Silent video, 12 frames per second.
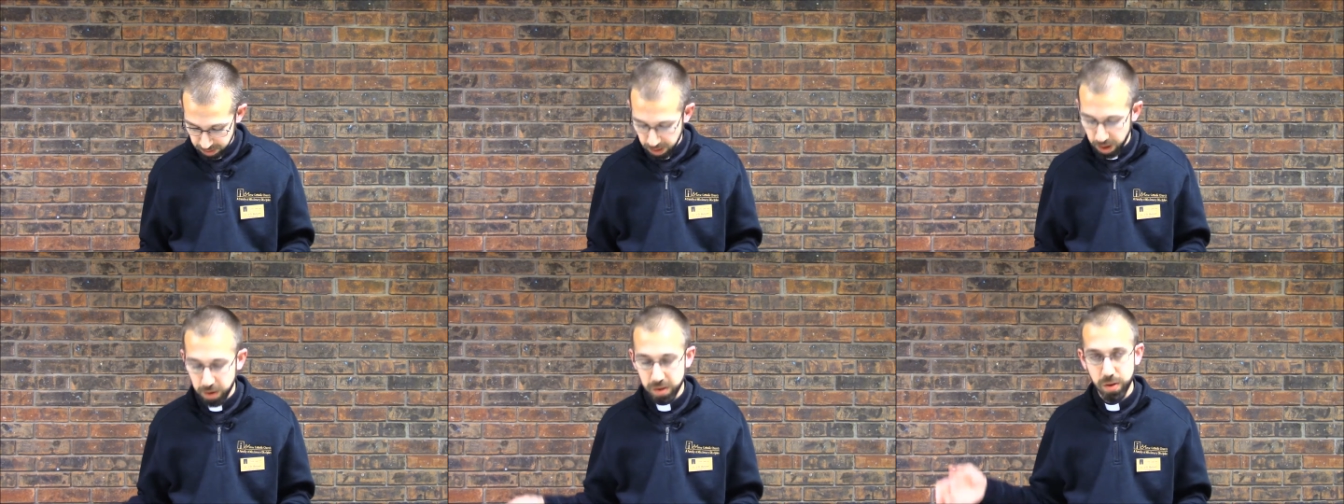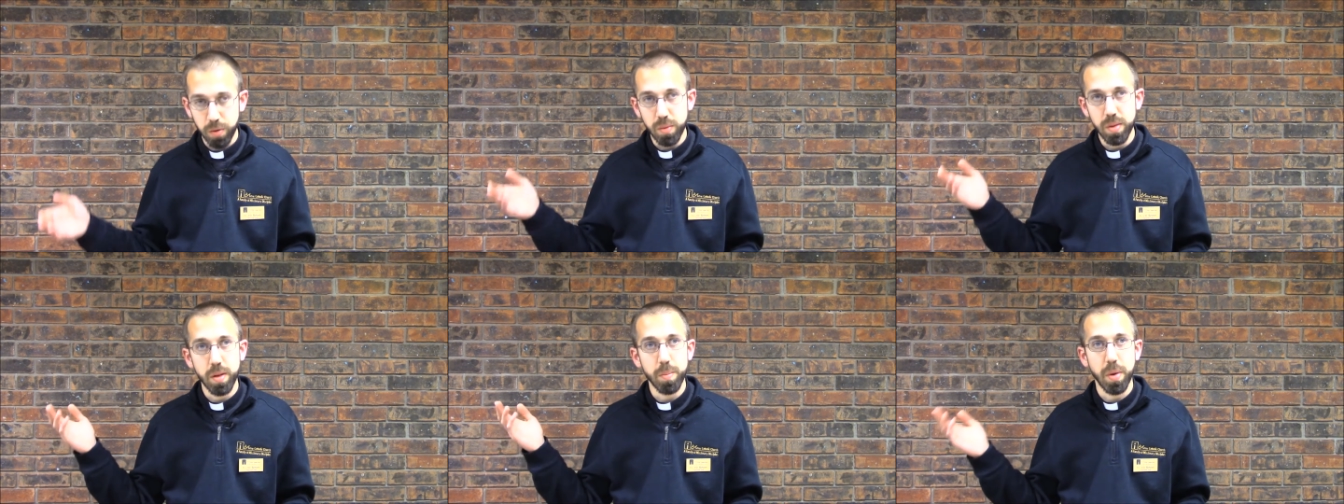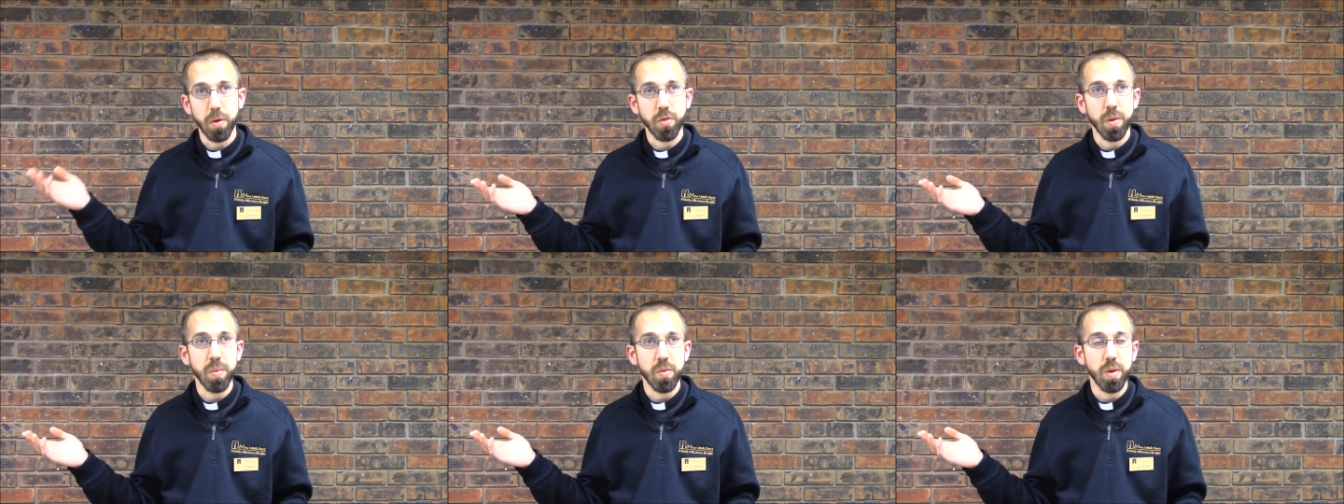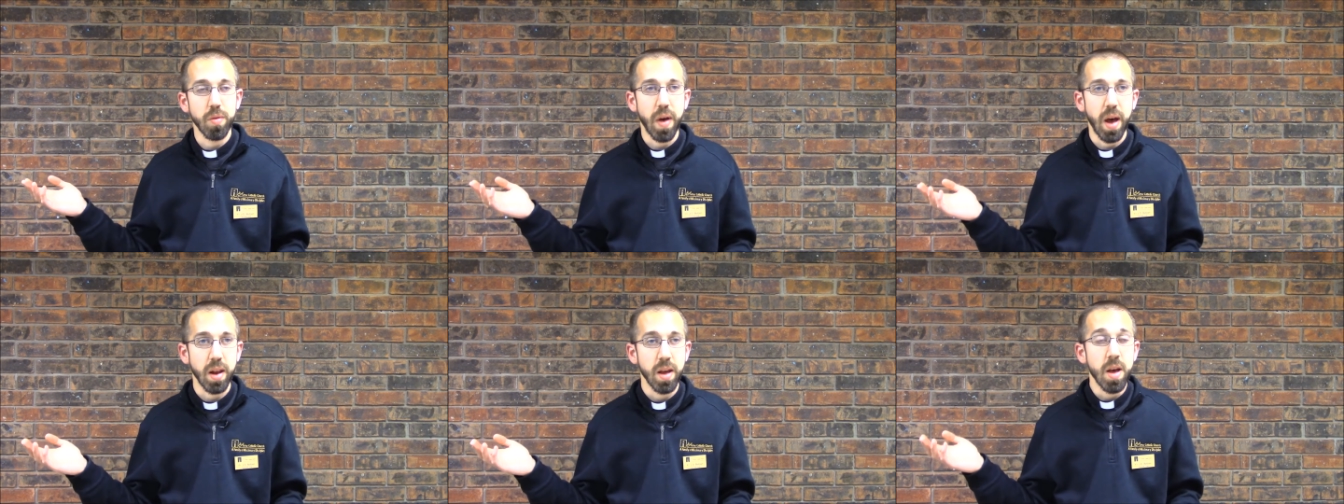Also, the pilgrims would have
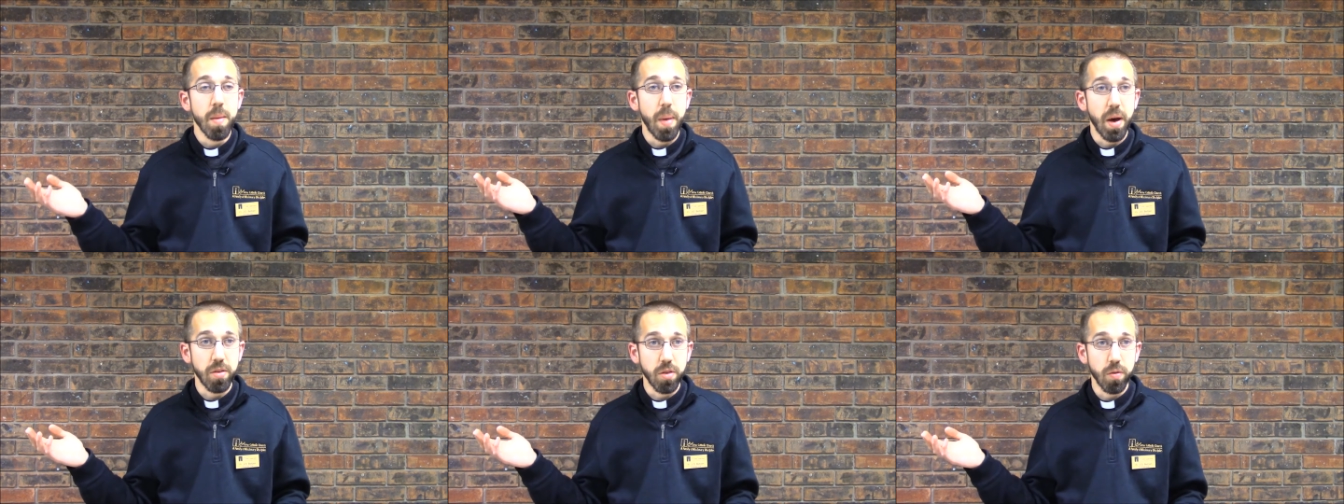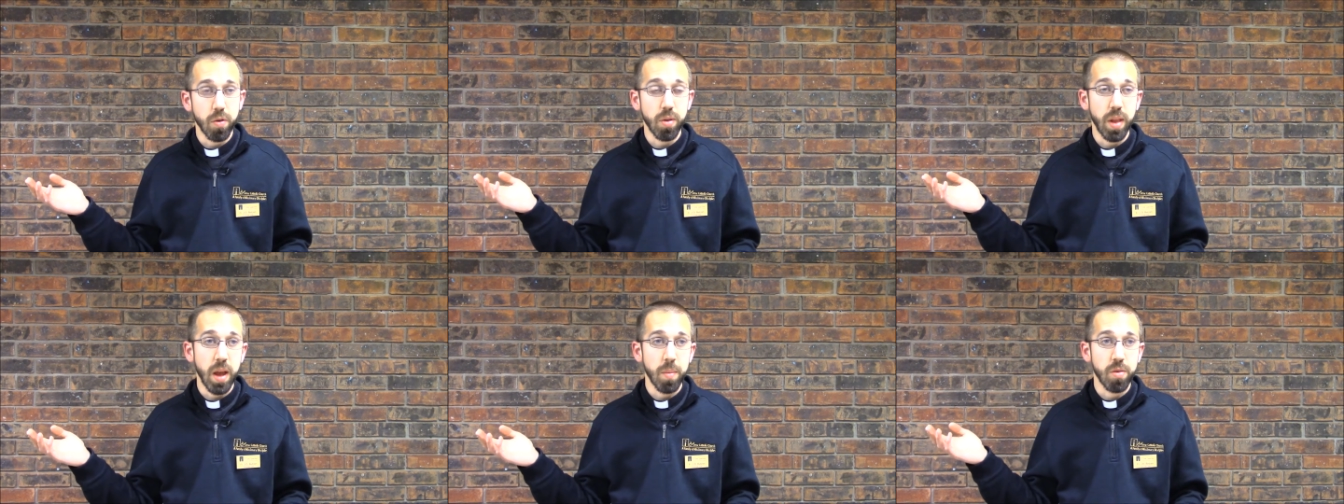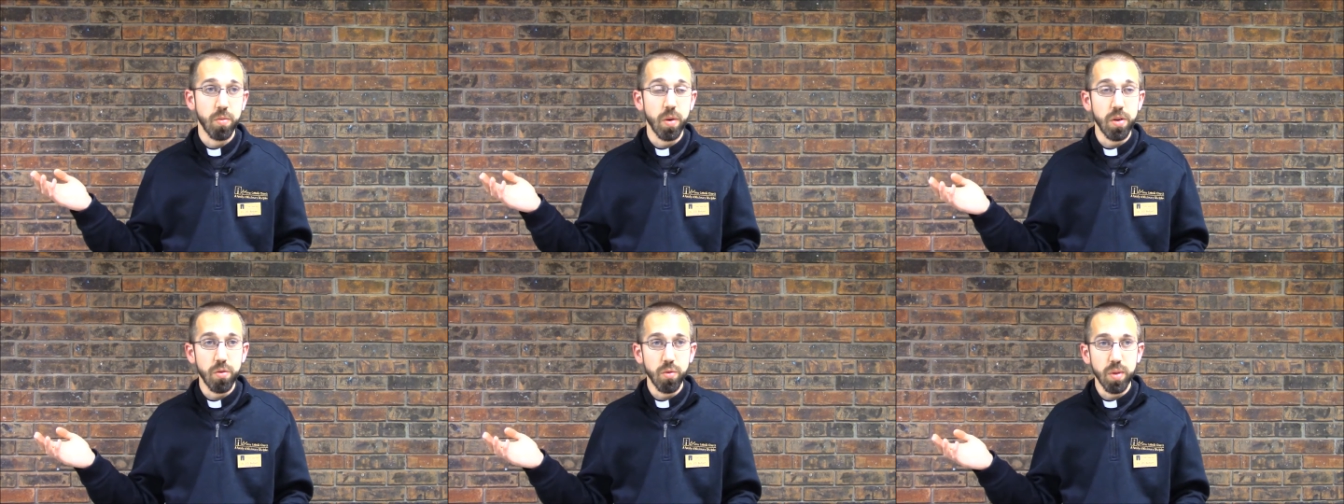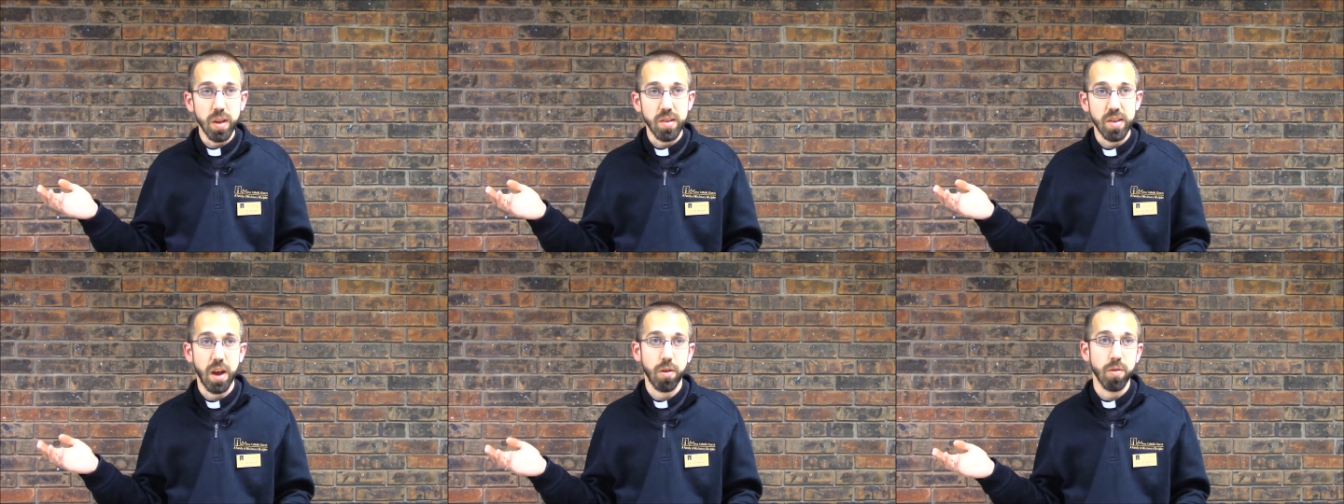had Passover lambs ritually
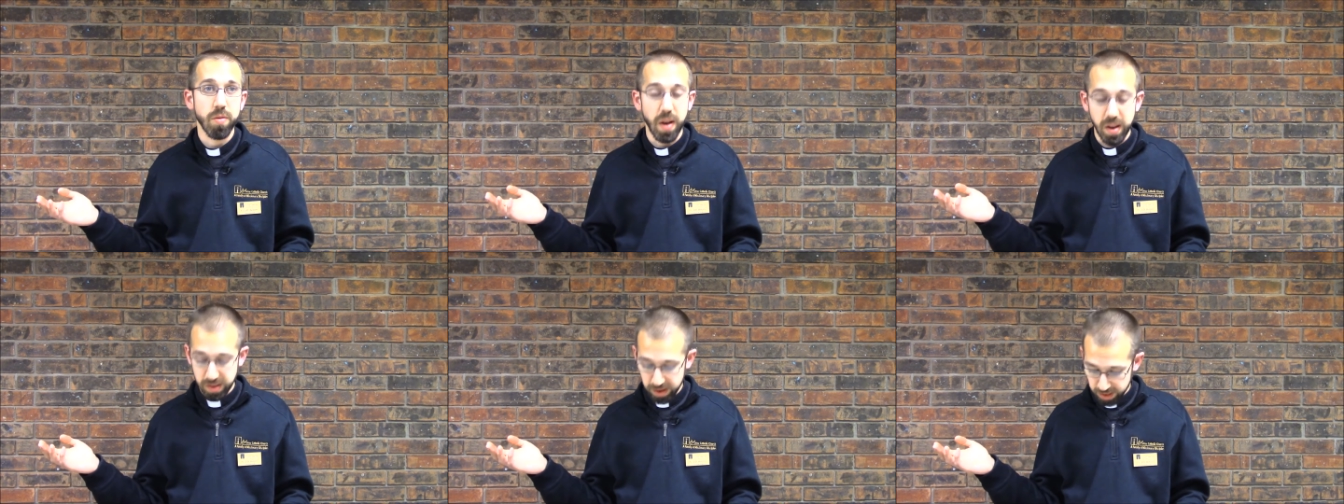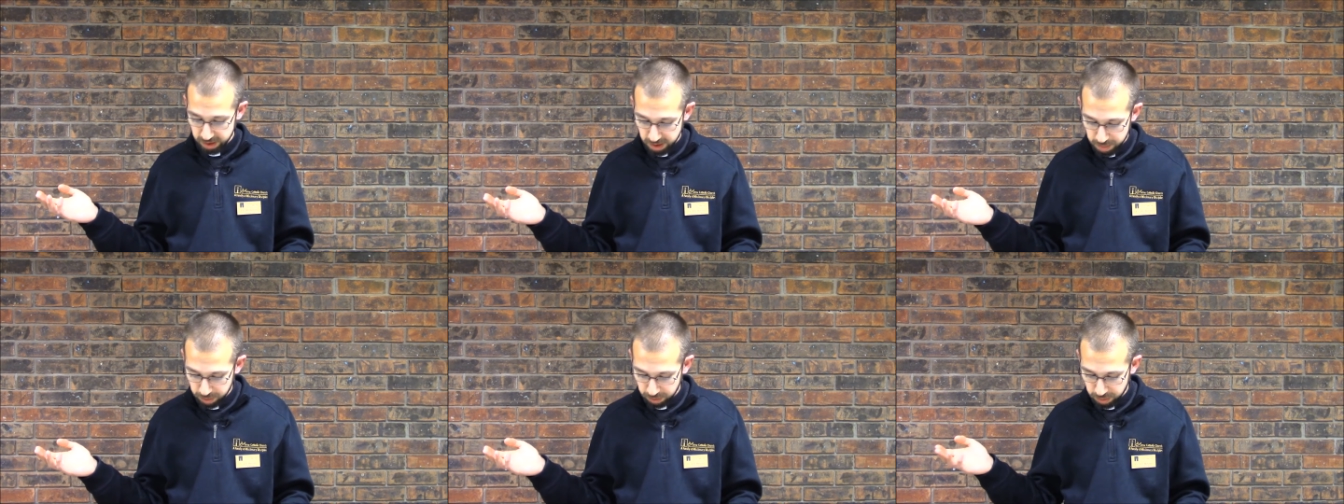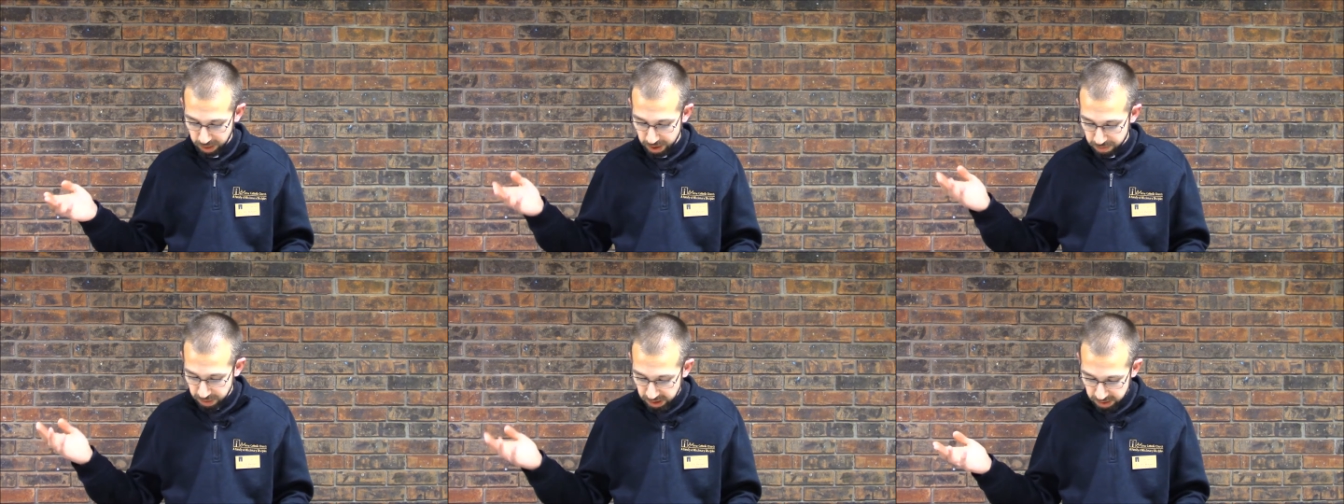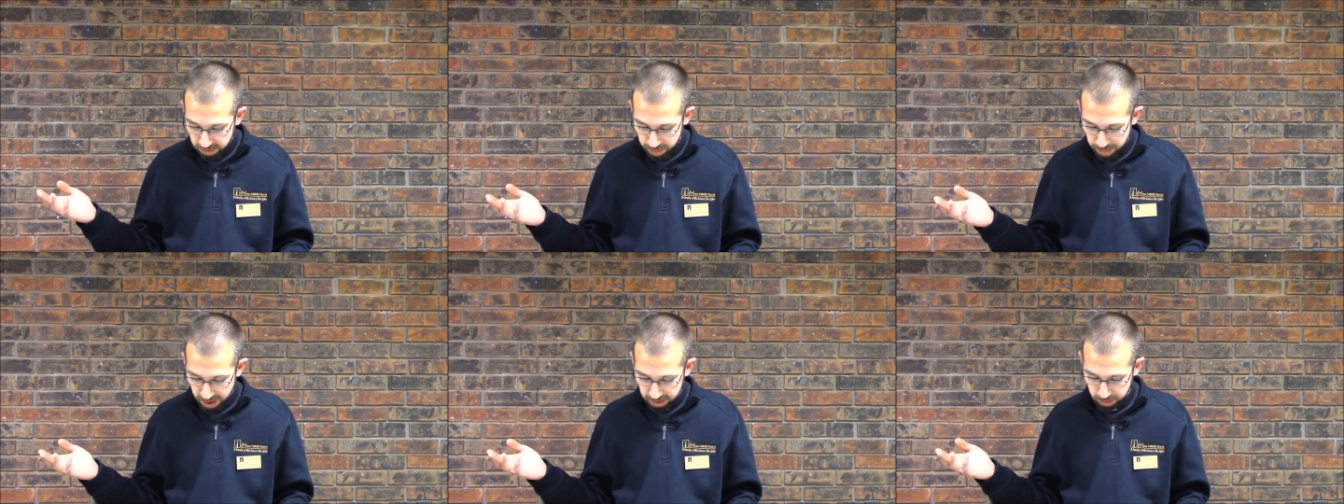sacrificed at the temple for that feast of the
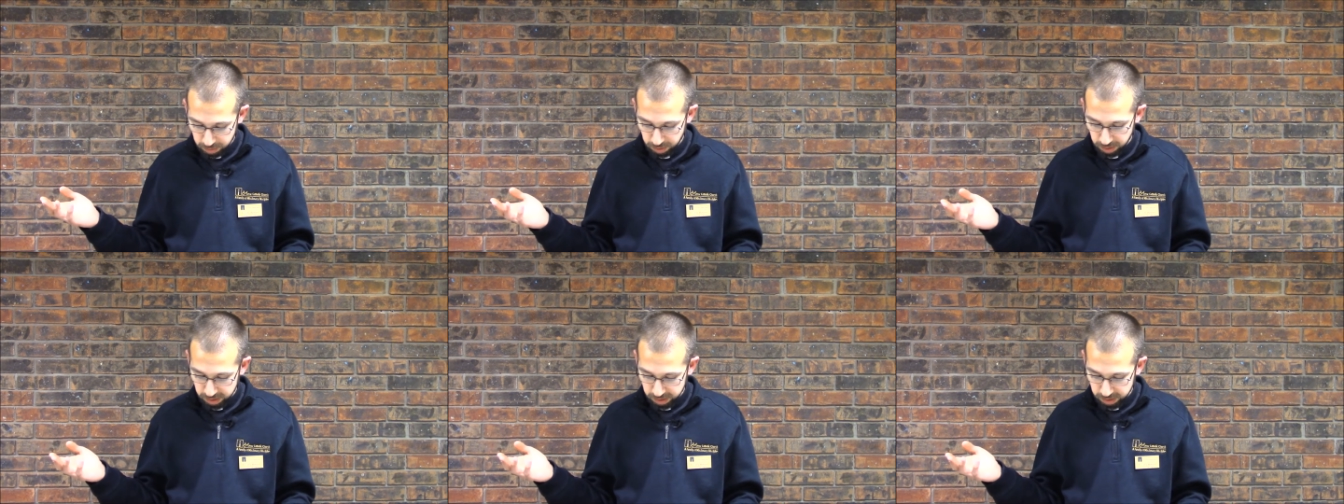Passover,